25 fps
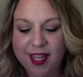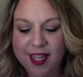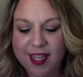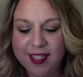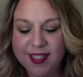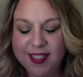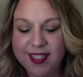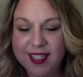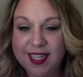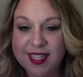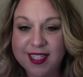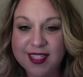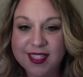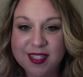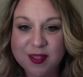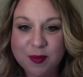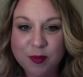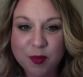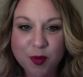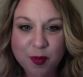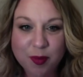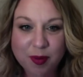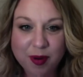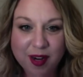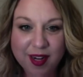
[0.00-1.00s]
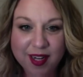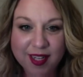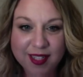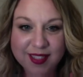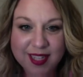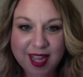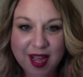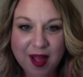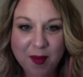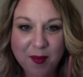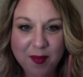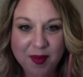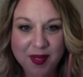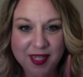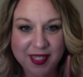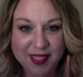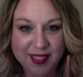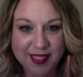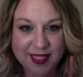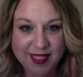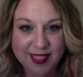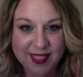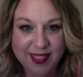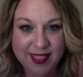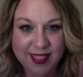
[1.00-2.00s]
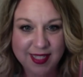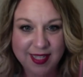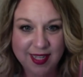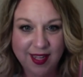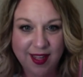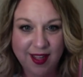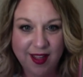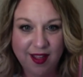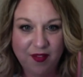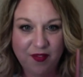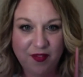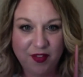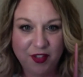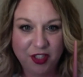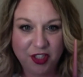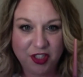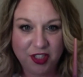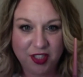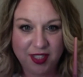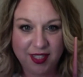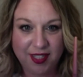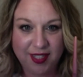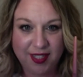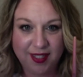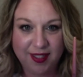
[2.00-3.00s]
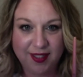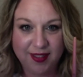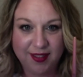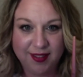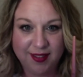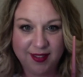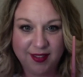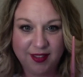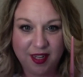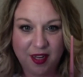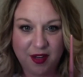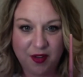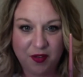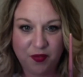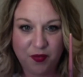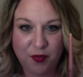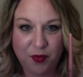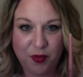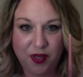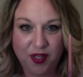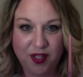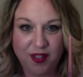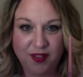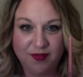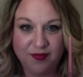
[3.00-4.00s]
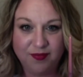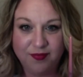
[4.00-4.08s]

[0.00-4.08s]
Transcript: to get some more product out, but it's officially done for.